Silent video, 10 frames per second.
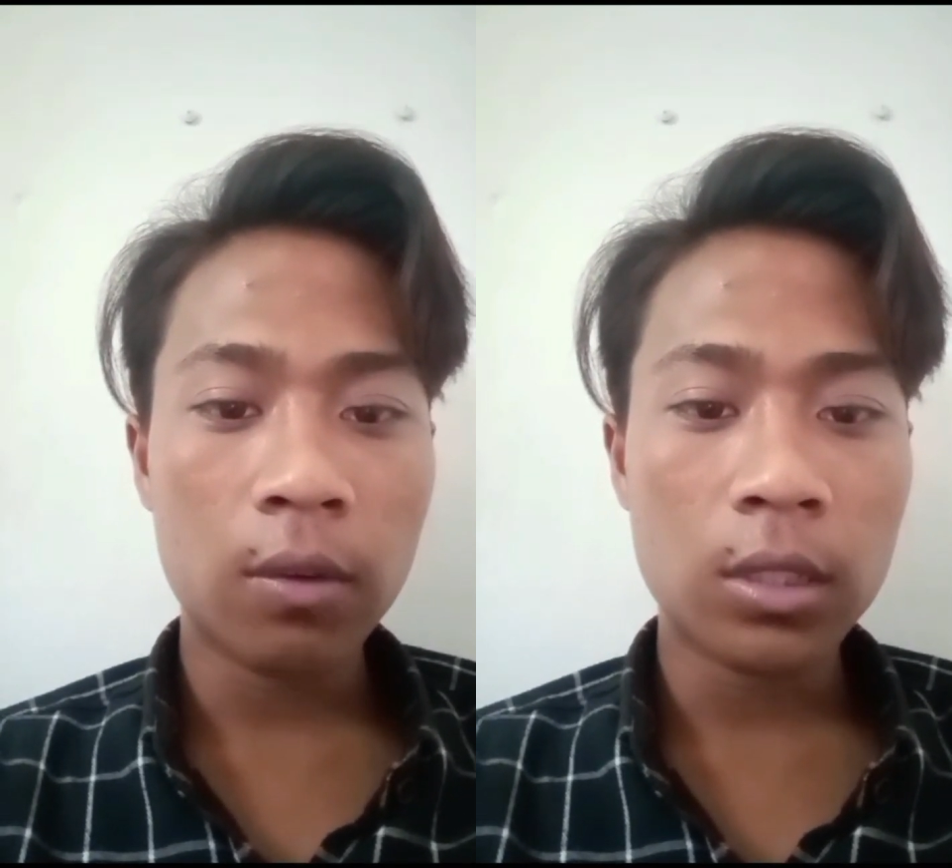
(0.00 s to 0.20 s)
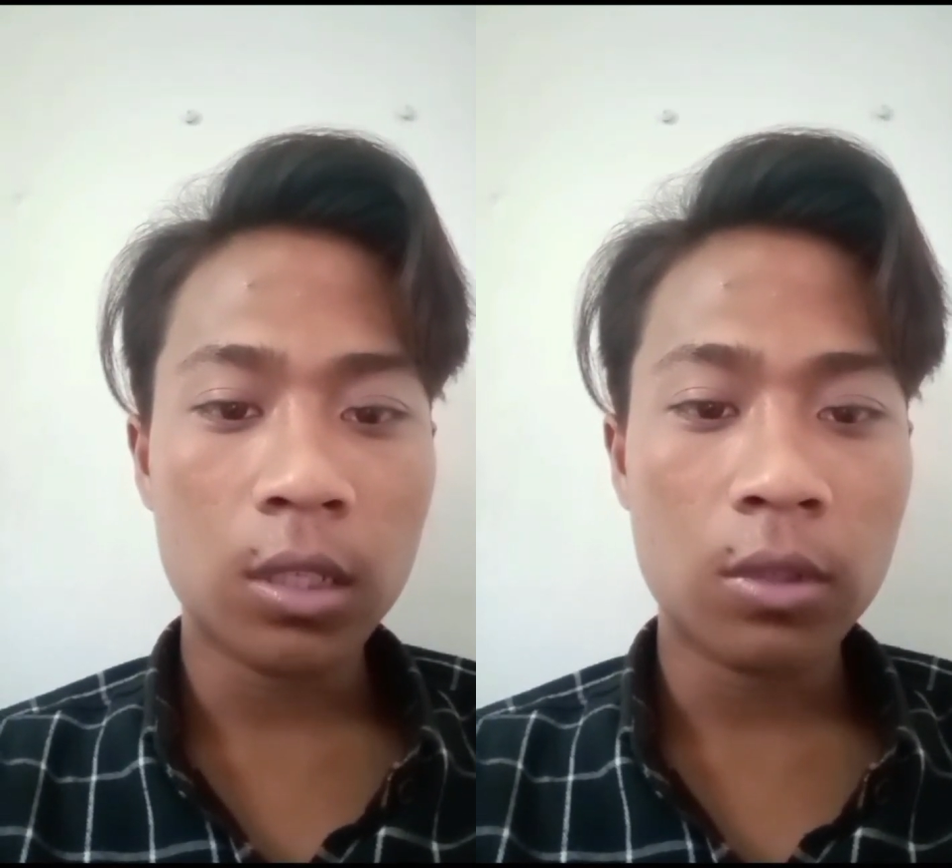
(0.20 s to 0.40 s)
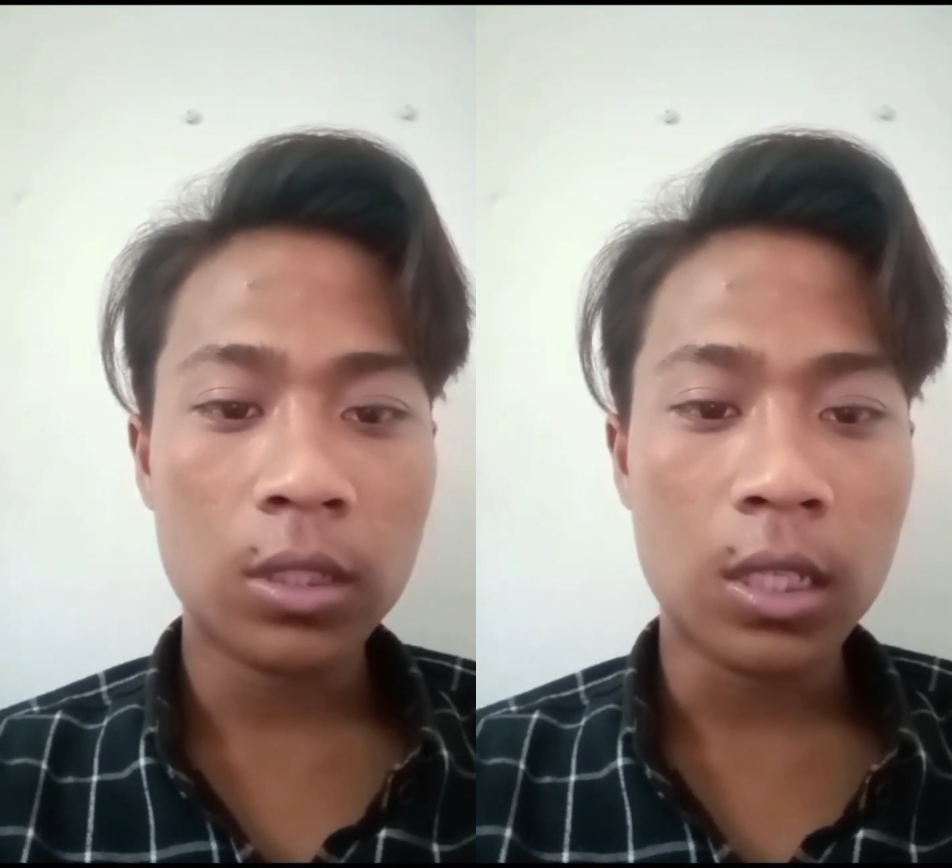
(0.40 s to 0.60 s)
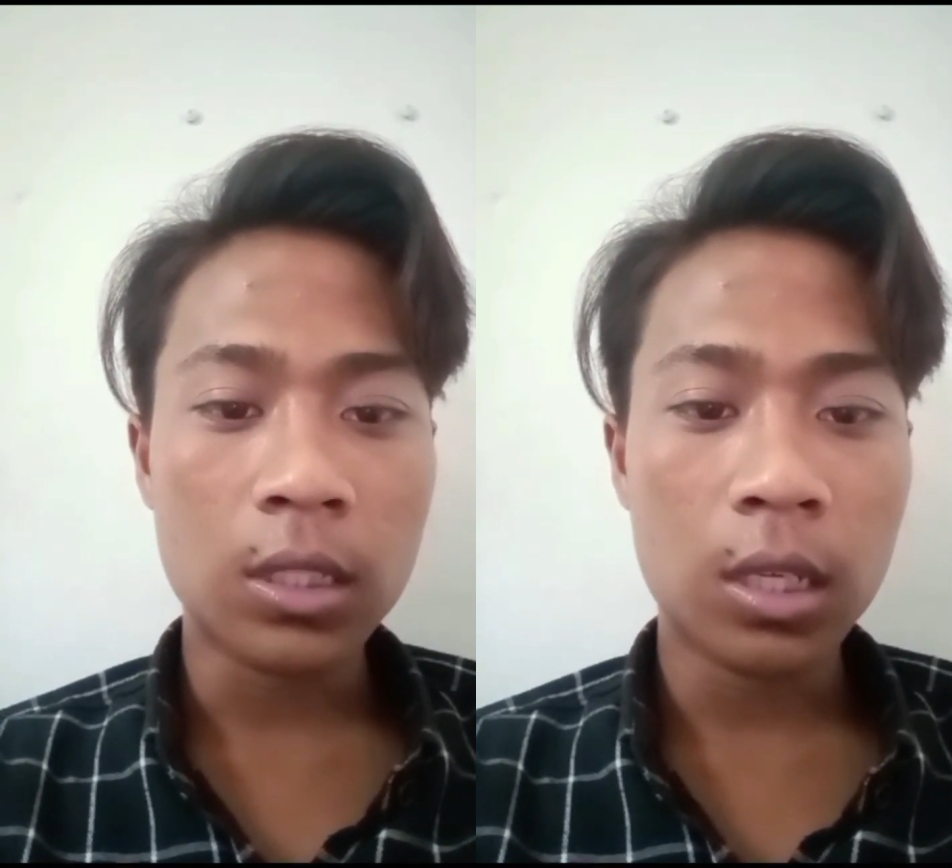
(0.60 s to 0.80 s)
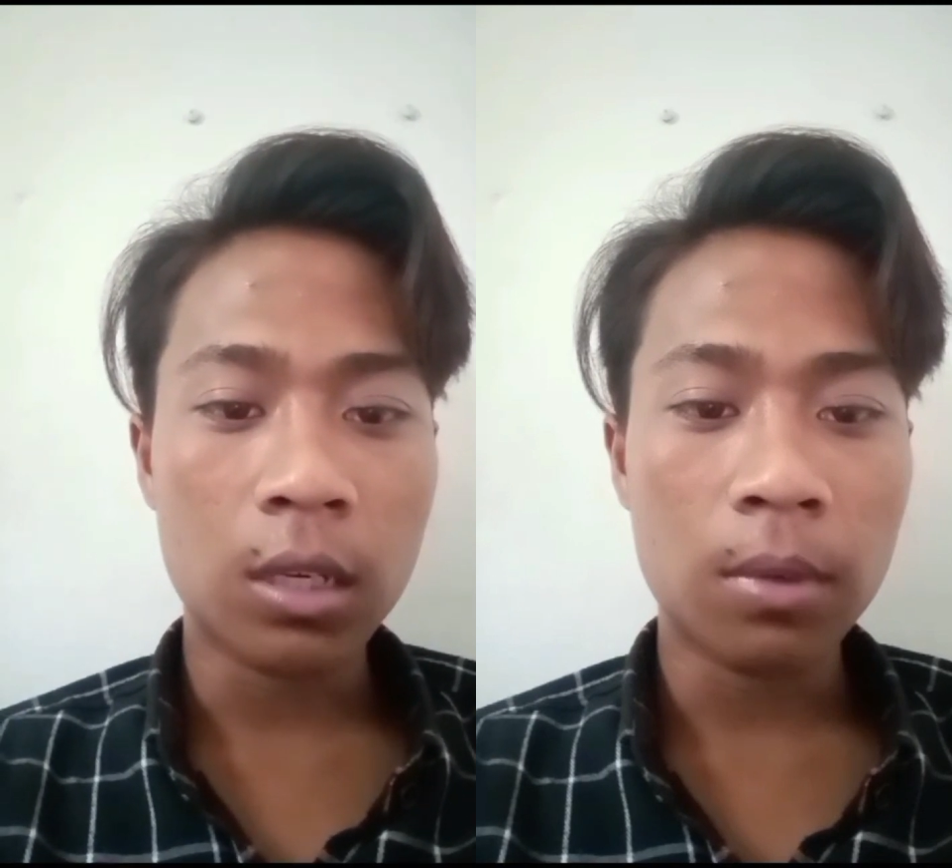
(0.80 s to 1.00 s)

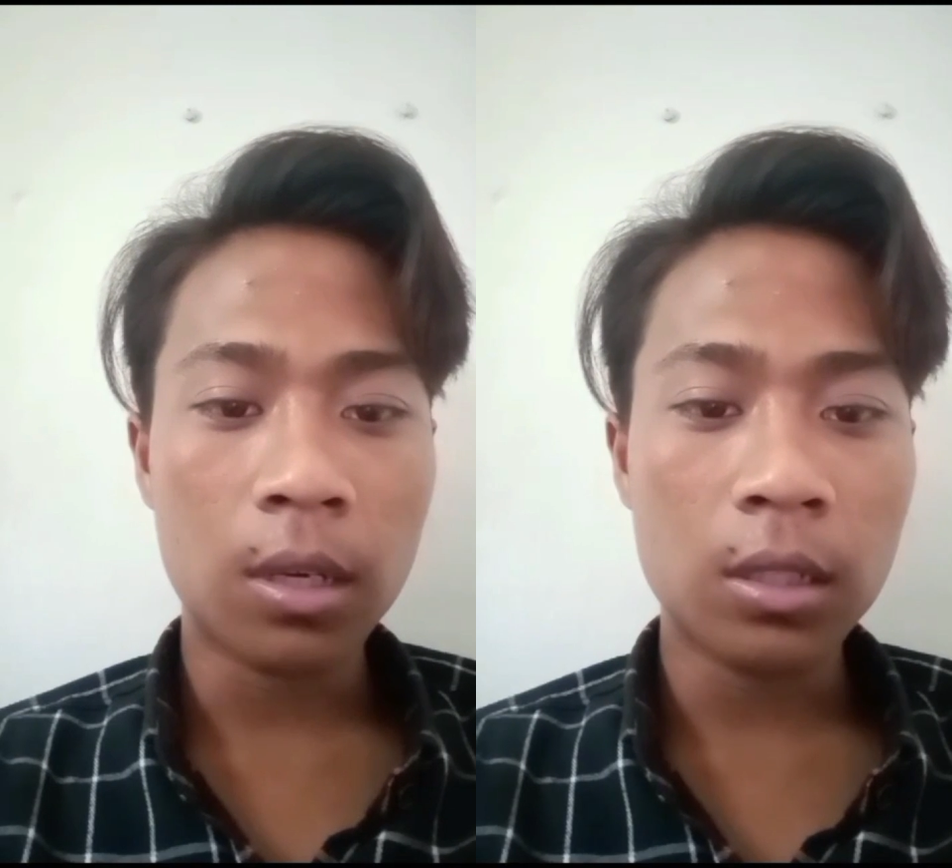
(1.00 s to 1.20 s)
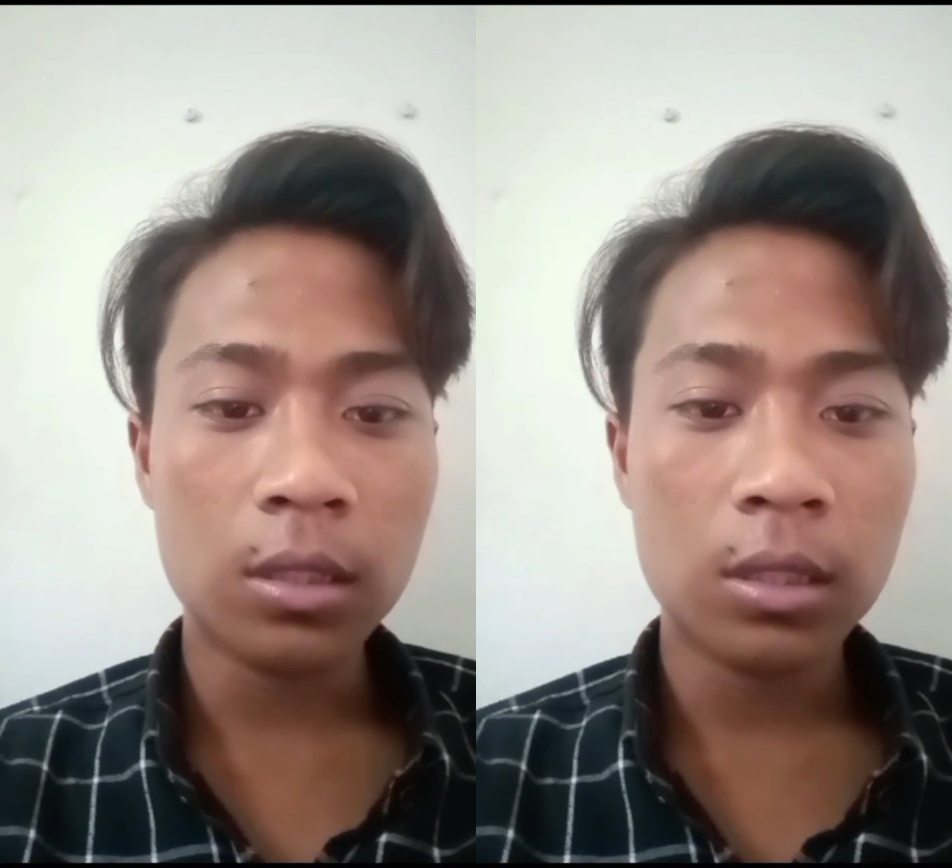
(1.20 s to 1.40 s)
acquisition because